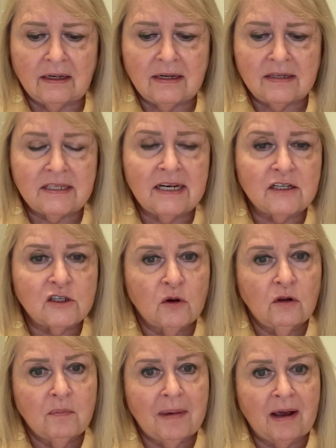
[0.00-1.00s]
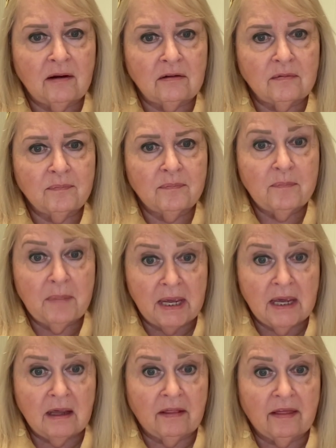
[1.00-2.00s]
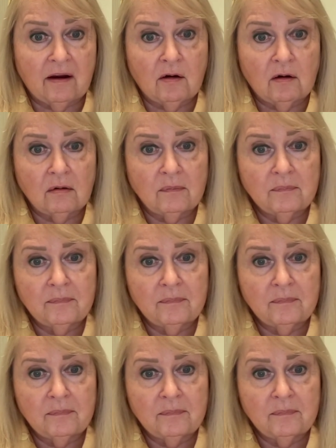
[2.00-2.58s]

You see, it's all about being there.